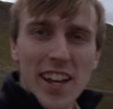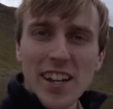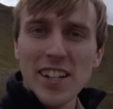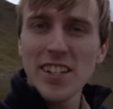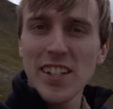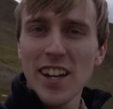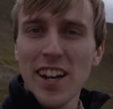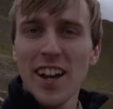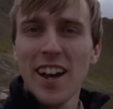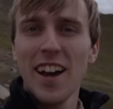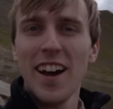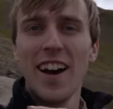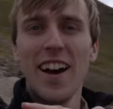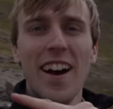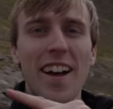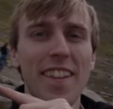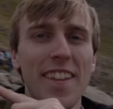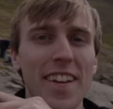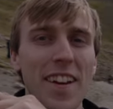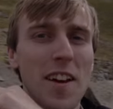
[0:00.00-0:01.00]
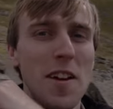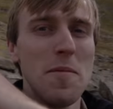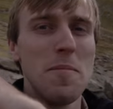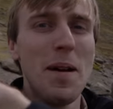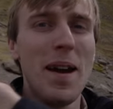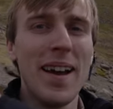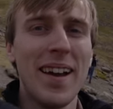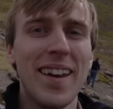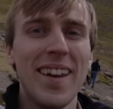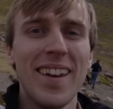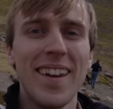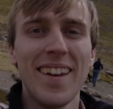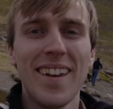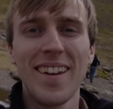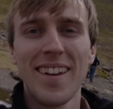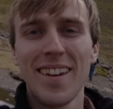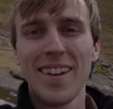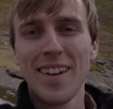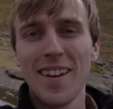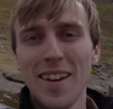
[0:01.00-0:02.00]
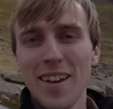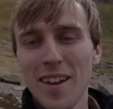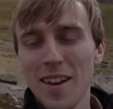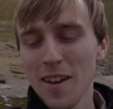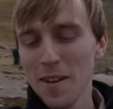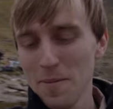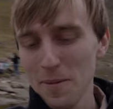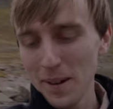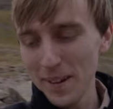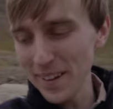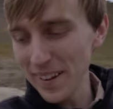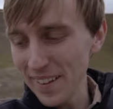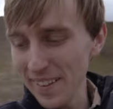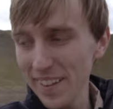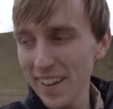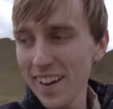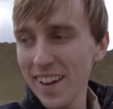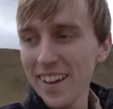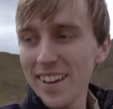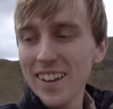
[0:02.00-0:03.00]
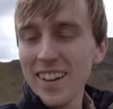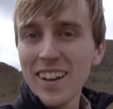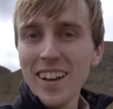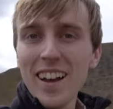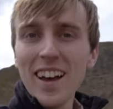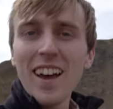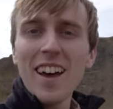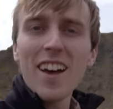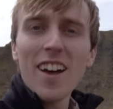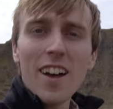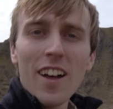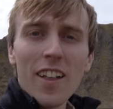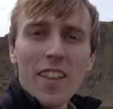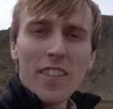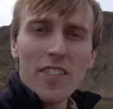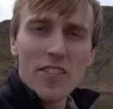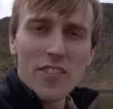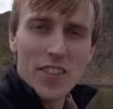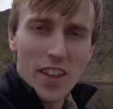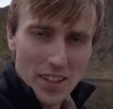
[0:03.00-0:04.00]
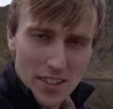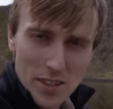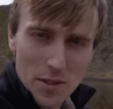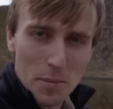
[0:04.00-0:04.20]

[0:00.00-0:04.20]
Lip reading: Edge, and then go back down there. That's